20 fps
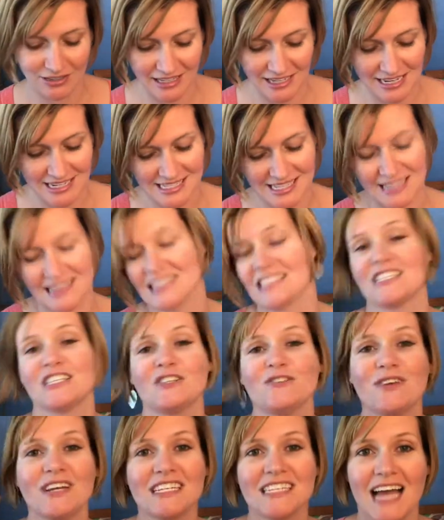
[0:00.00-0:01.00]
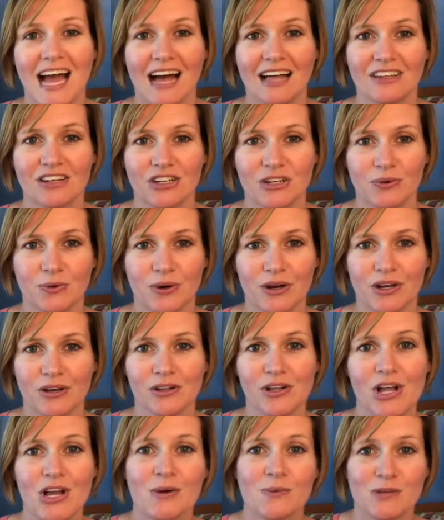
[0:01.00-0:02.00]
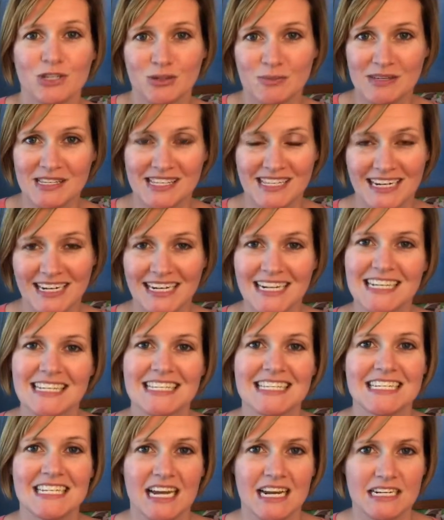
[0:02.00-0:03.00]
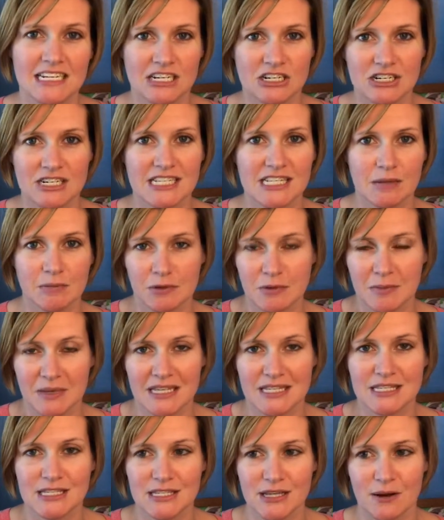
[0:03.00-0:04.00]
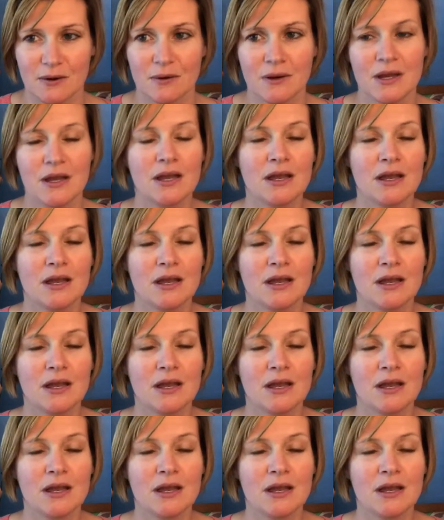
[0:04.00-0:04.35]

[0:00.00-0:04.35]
Like I said, this is vitality oil, which means that it is a dietary supplement. So